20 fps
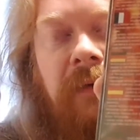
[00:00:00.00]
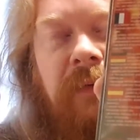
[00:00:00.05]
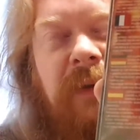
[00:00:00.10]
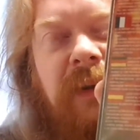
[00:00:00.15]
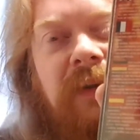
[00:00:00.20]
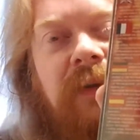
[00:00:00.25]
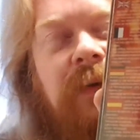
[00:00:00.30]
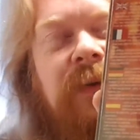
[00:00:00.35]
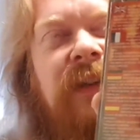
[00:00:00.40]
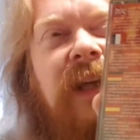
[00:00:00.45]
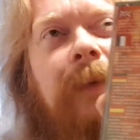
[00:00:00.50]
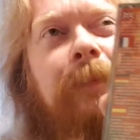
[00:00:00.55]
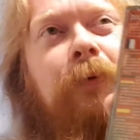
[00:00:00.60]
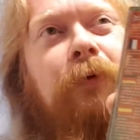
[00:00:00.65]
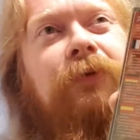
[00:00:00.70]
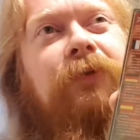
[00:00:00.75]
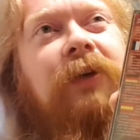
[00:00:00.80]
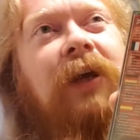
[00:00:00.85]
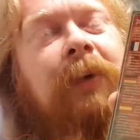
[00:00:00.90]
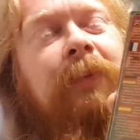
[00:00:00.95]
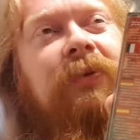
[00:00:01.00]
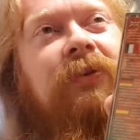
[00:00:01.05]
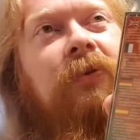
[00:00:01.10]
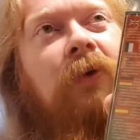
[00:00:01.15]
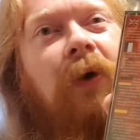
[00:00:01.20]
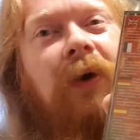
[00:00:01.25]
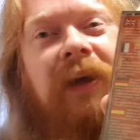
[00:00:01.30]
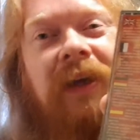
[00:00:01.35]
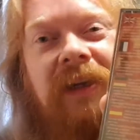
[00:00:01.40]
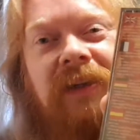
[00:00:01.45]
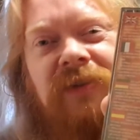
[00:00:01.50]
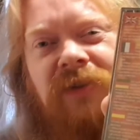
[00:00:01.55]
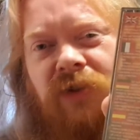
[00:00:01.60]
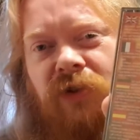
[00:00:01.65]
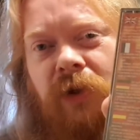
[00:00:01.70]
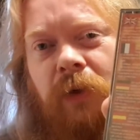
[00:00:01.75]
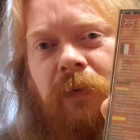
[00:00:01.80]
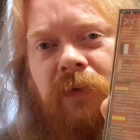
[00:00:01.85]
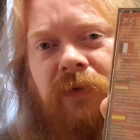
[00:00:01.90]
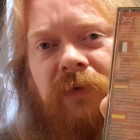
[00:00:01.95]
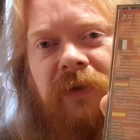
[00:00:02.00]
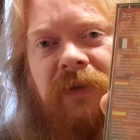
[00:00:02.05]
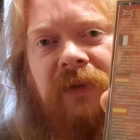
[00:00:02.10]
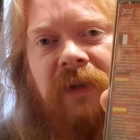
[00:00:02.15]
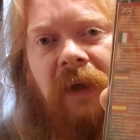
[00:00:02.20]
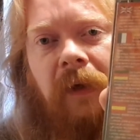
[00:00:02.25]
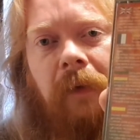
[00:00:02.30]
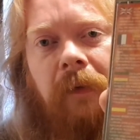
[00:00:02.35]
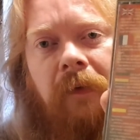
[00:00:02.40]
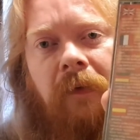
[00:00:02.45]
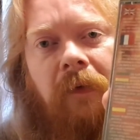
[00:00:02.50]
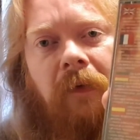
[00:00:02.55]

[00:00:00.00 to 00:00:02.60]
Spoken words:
I say puzzle game, it's not, it is a shooter, isn't it?